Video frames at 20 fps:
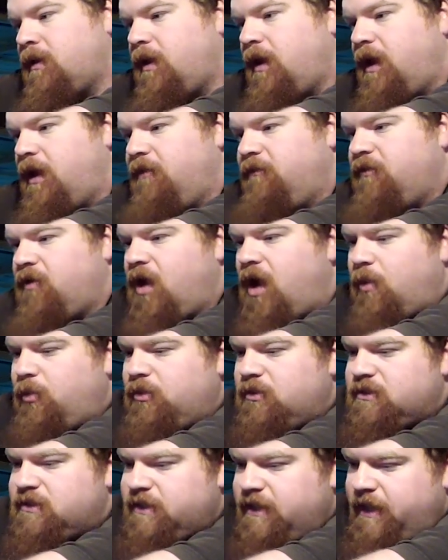I've
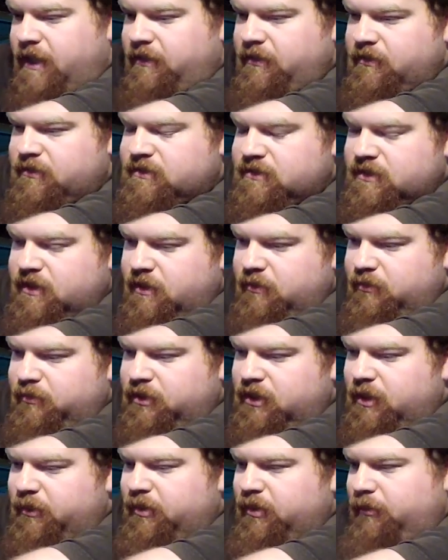cobbled together some
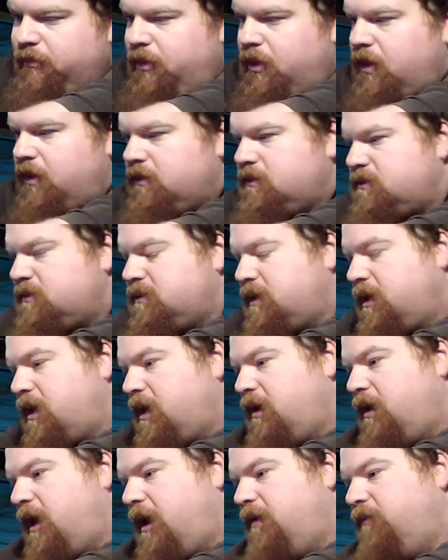plumbing parts that
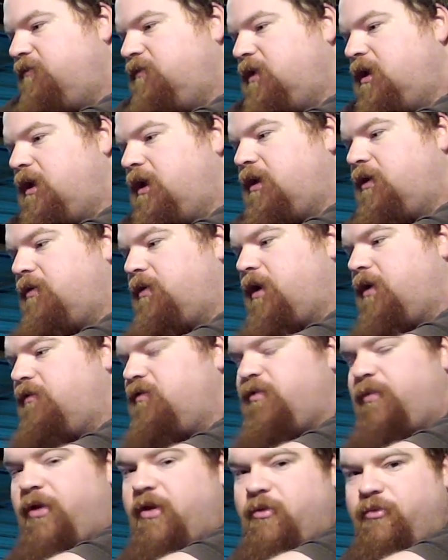I have lying around
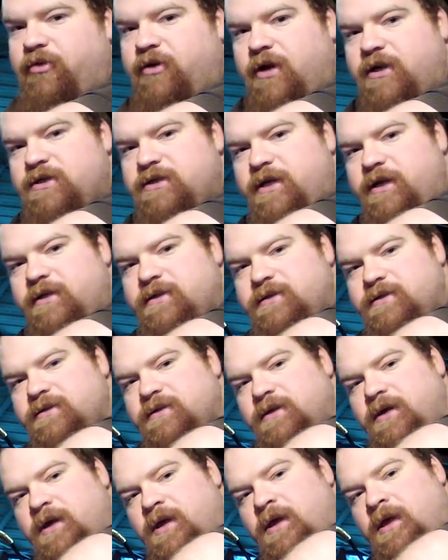from other projects
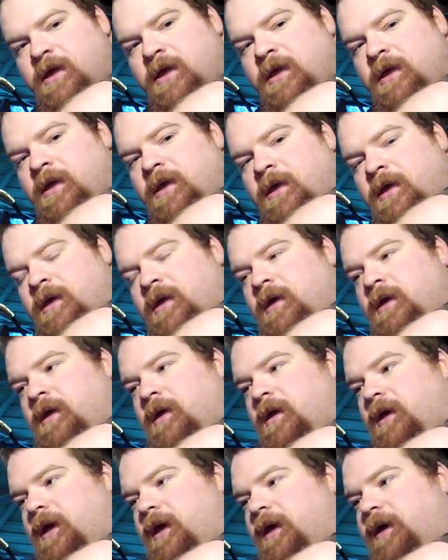
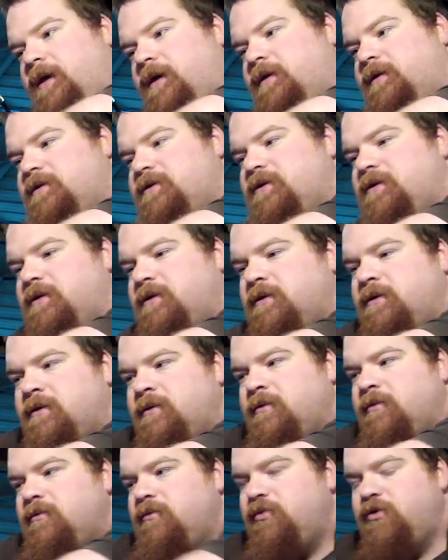and
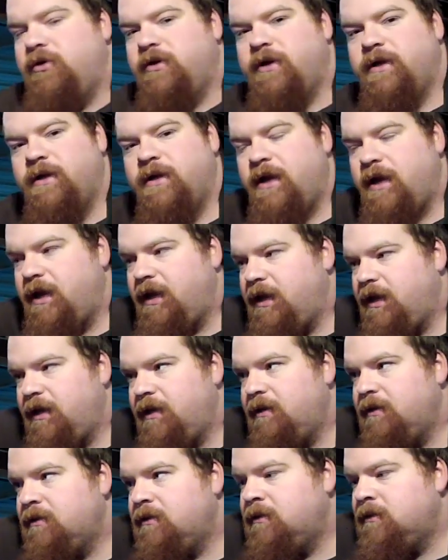put in
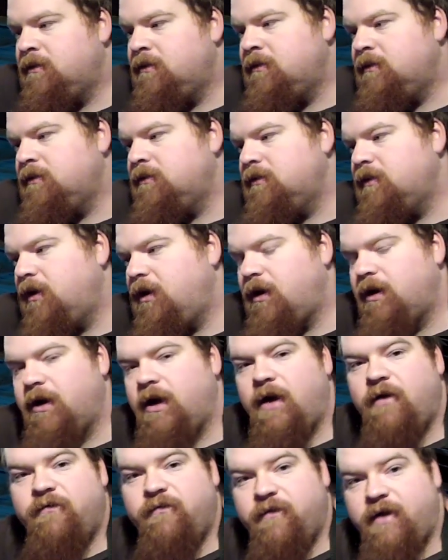a
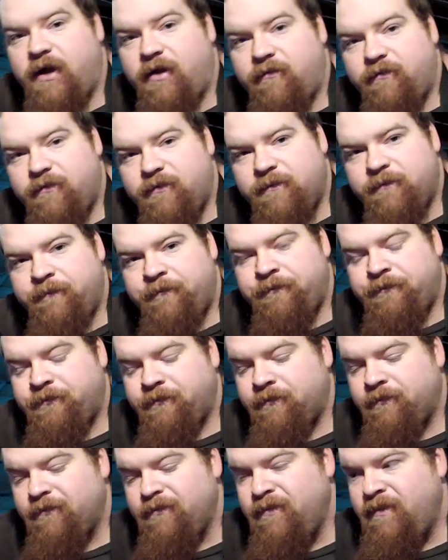on-off valve.
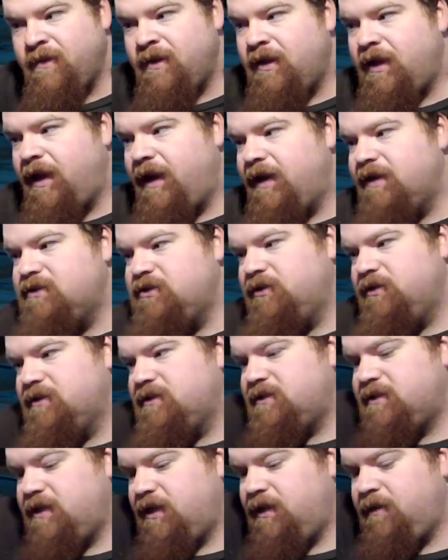And as you can
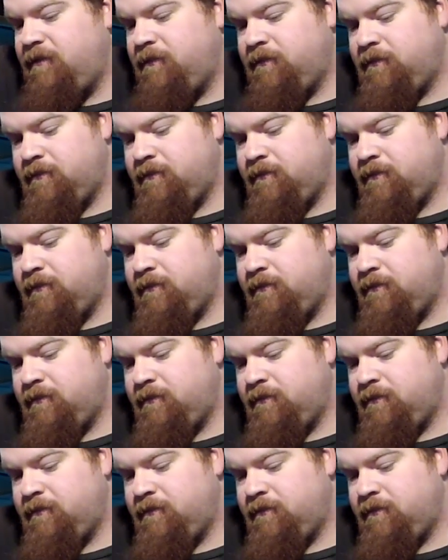see,